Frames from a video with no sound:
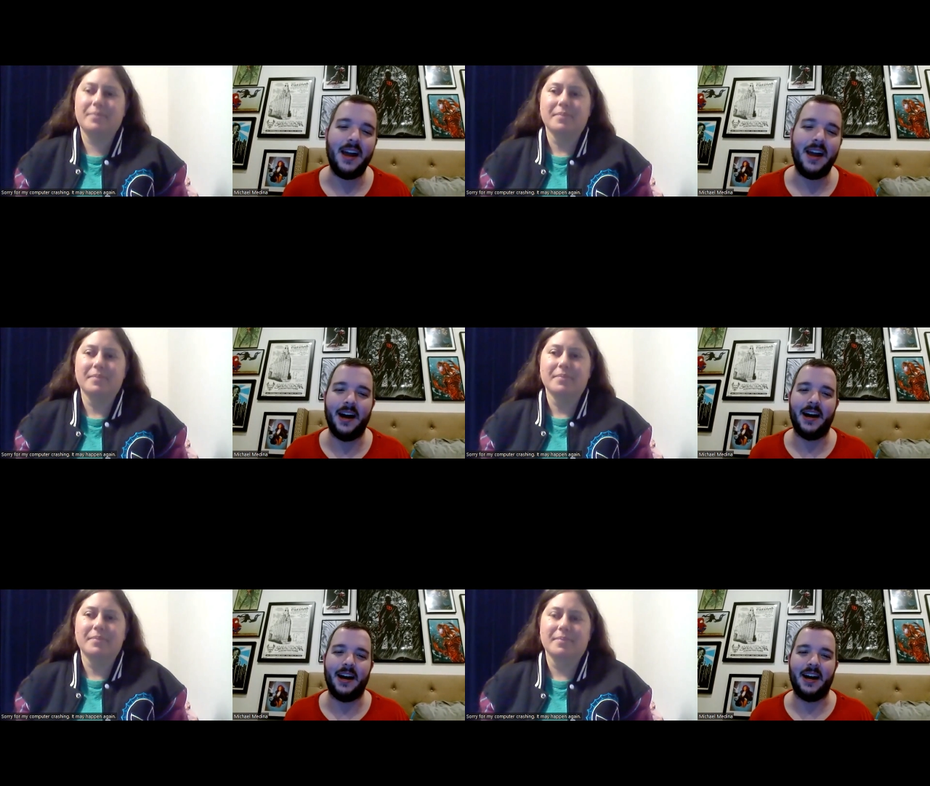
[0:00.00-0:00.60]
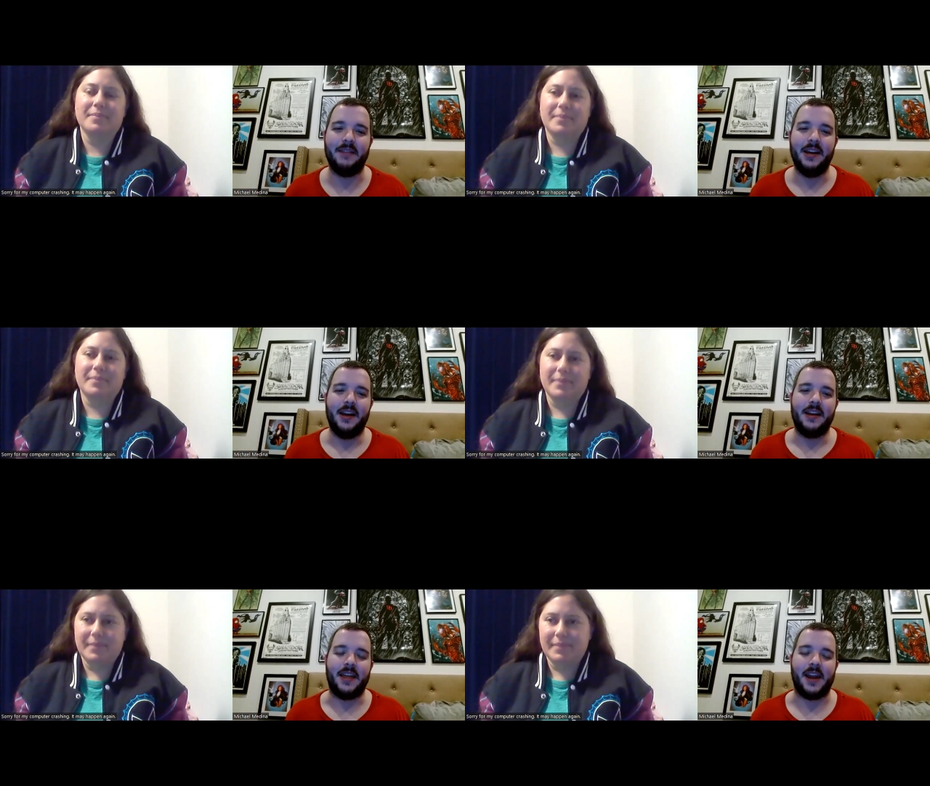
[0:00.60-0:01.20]
Speaker 1: um,
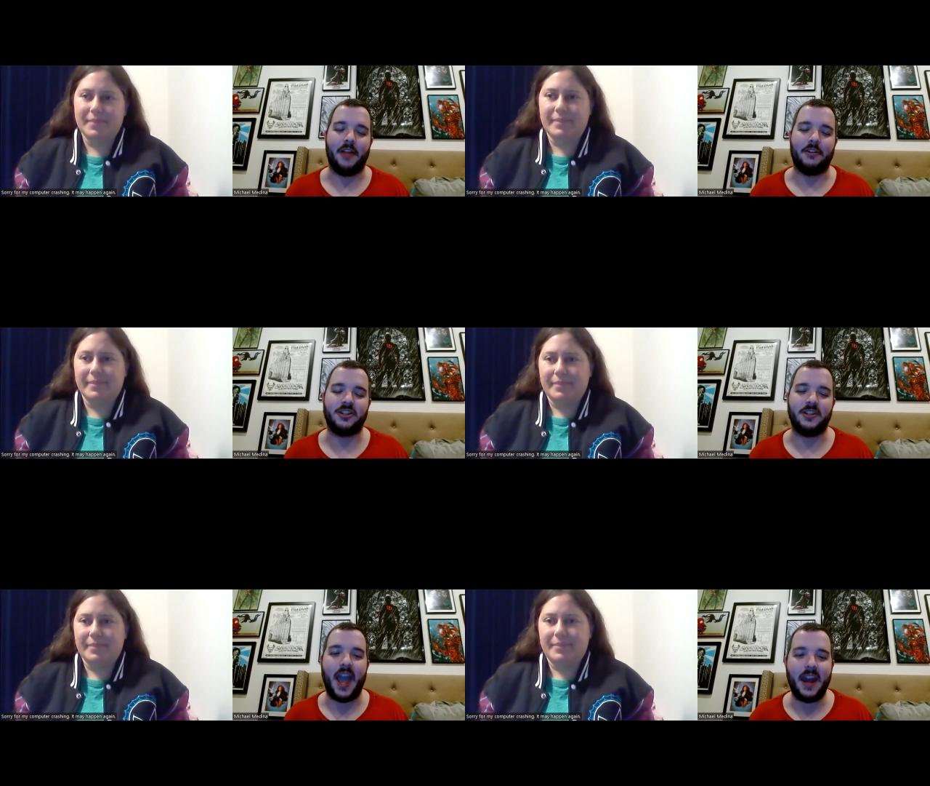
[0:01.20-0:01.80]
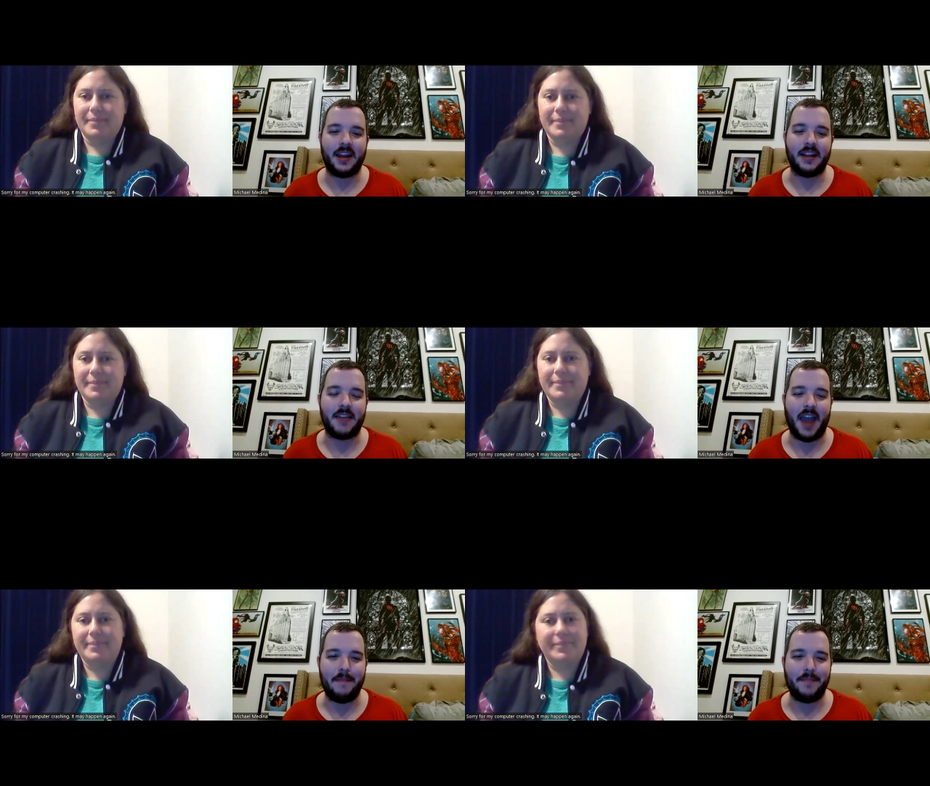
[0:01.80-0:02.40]
then other
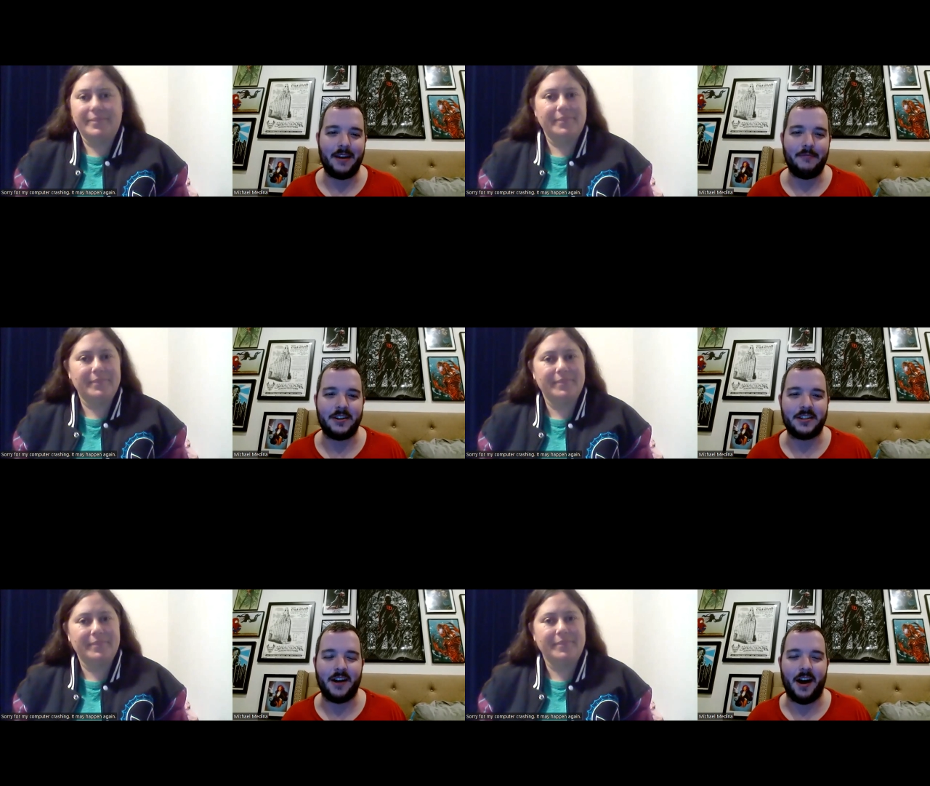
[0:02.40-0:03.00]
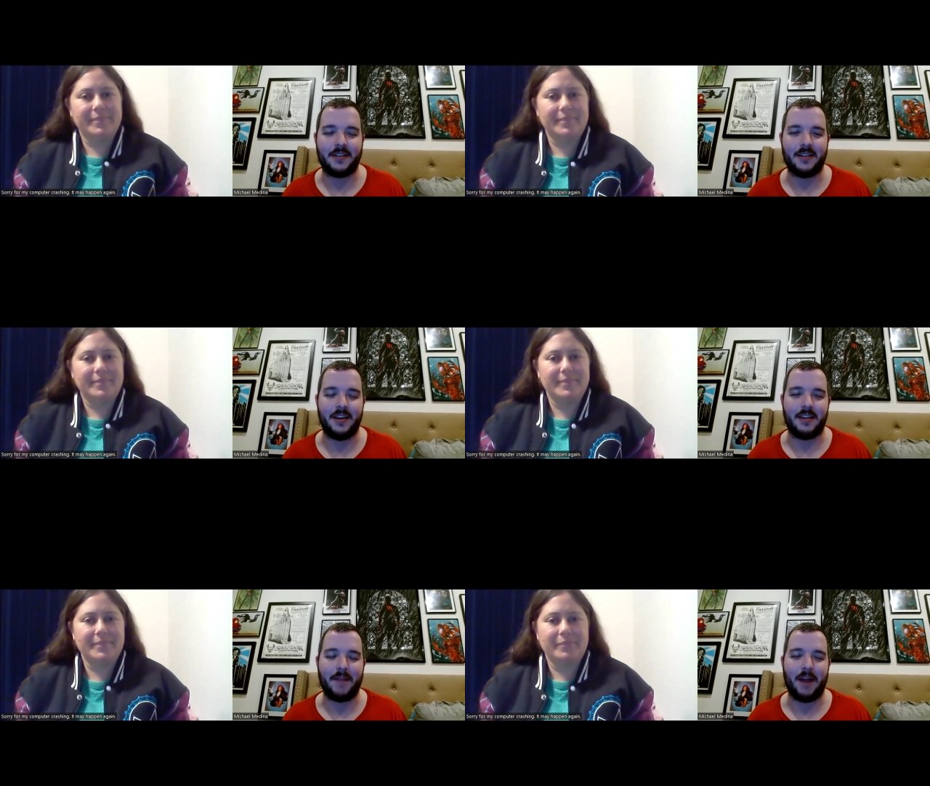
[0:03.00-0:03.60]
shenanigans happen, which
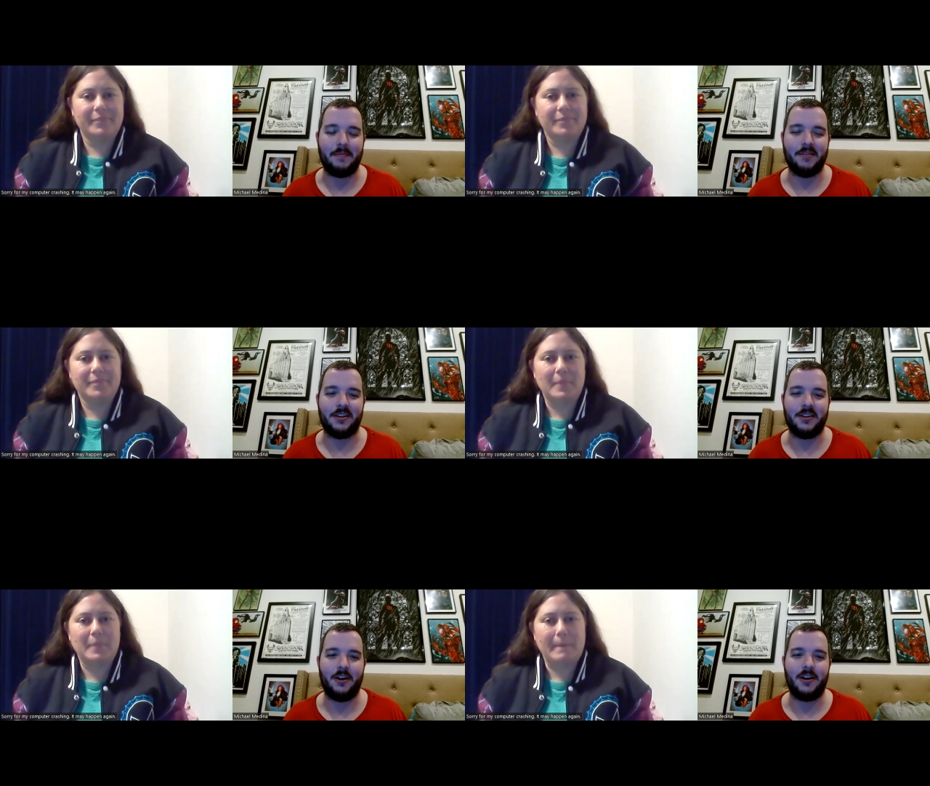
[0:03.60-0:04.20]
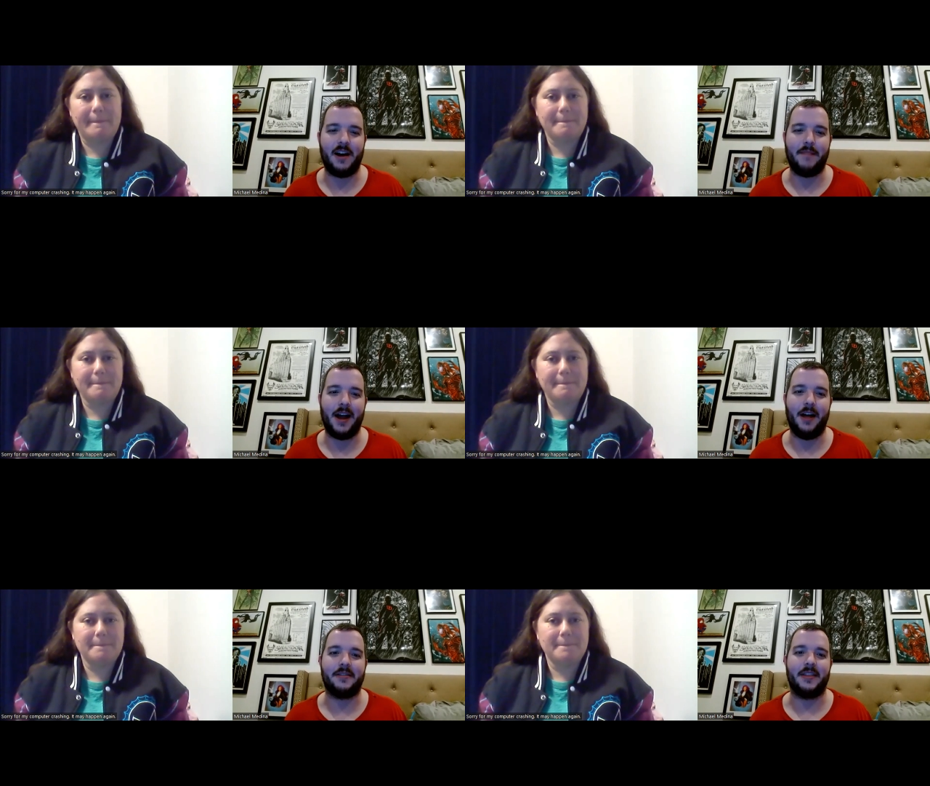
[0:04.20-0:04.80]
causes the Spider people to turn on
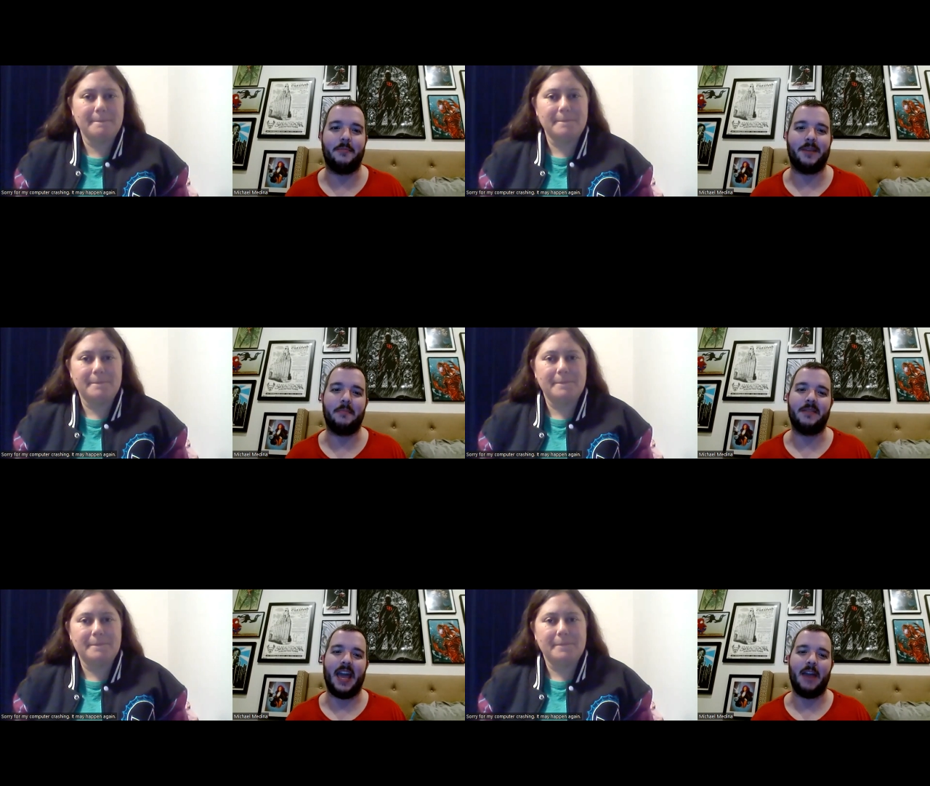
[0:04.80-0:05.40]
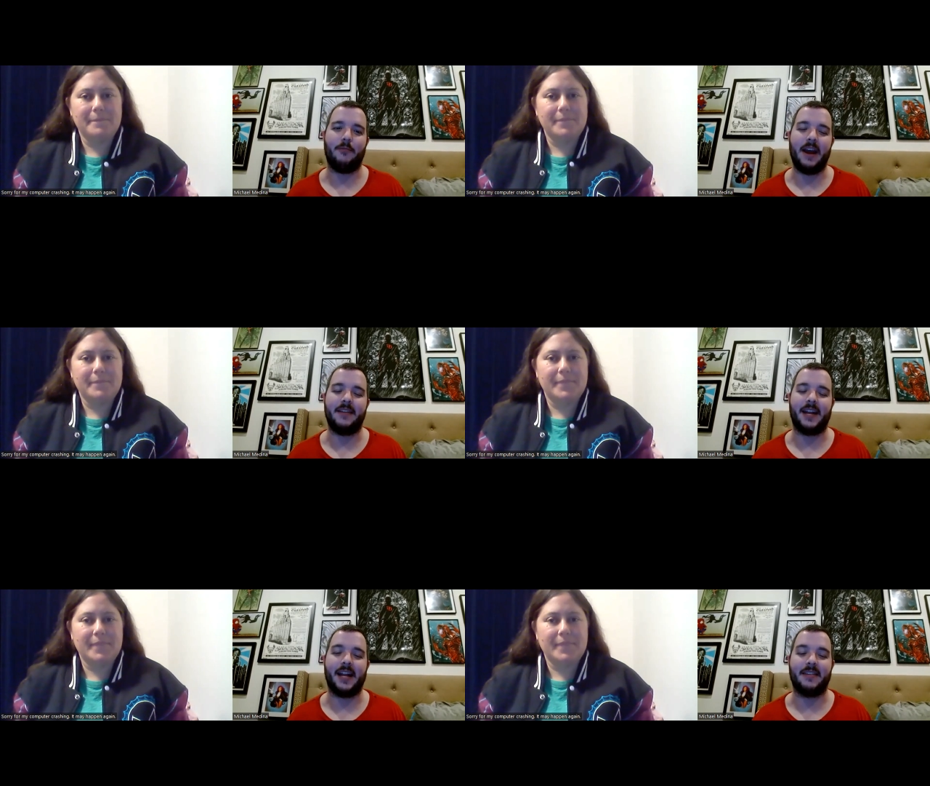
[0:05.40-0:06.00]
Miles, and there becomes a
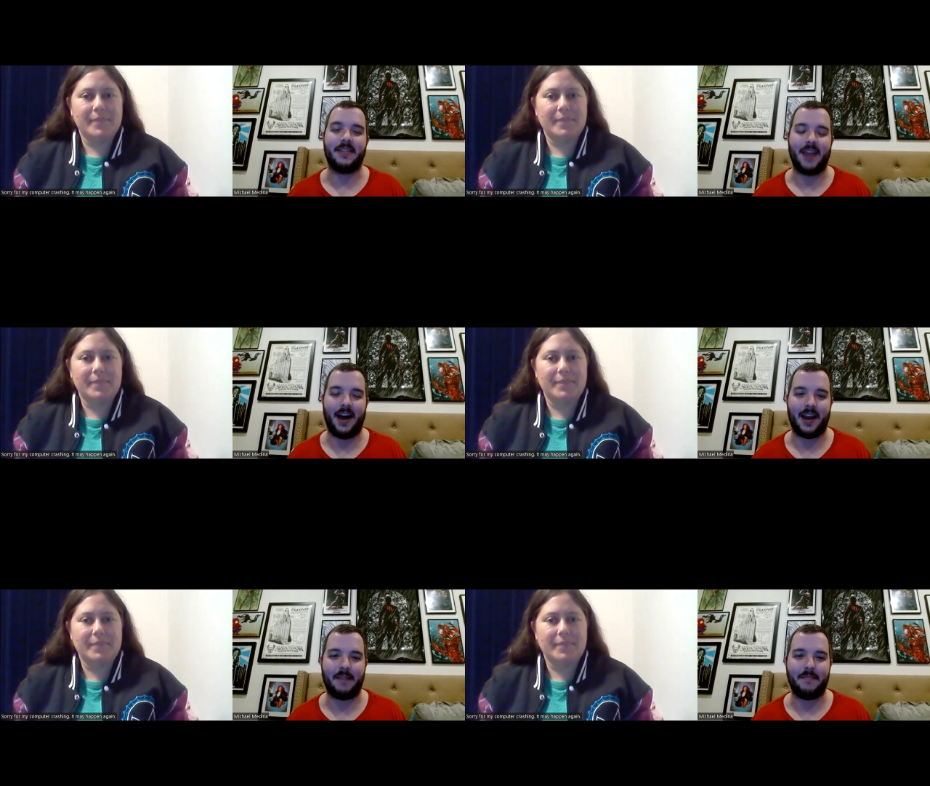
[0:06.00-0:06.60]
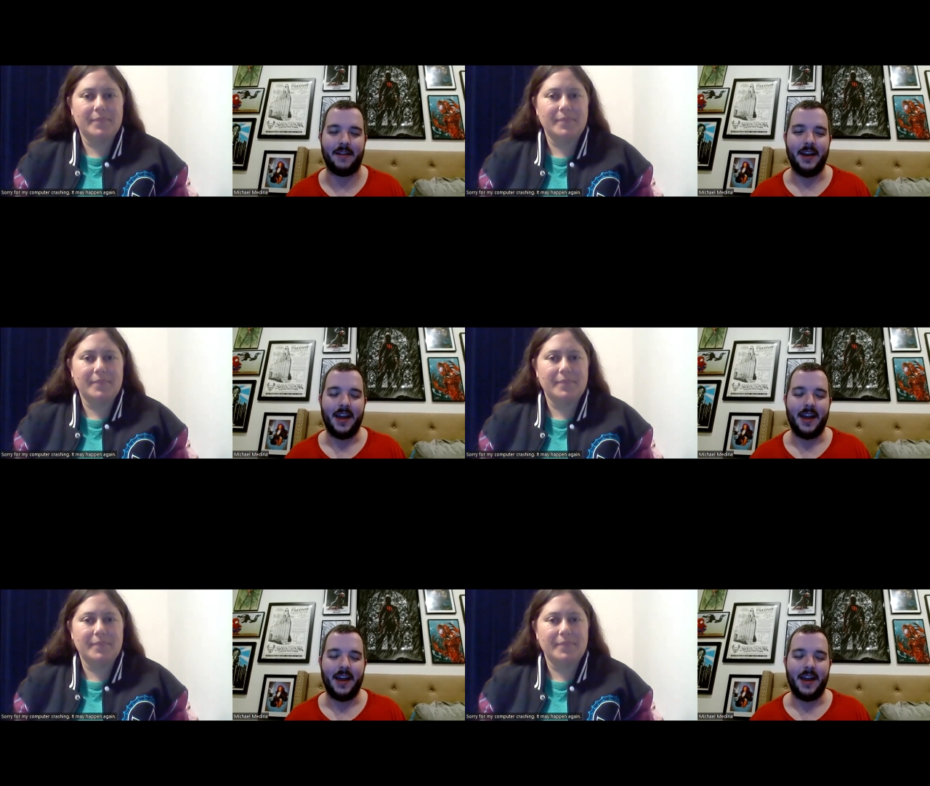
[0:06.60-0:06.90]
race against time.